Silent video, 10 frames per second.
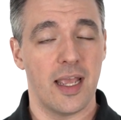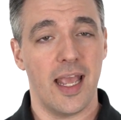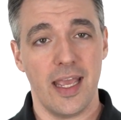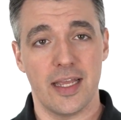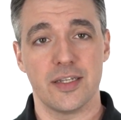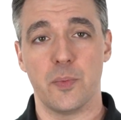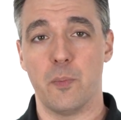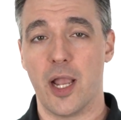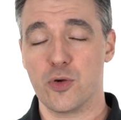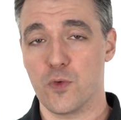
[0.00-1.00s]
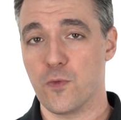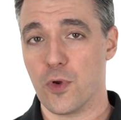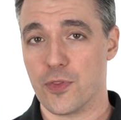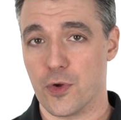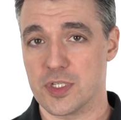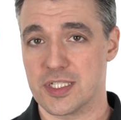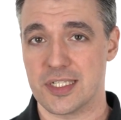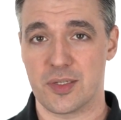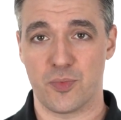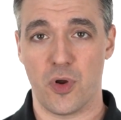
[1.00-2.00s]
and Micro Four Thirds
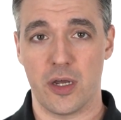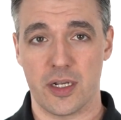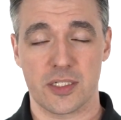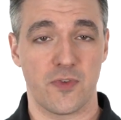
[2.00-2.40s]
system products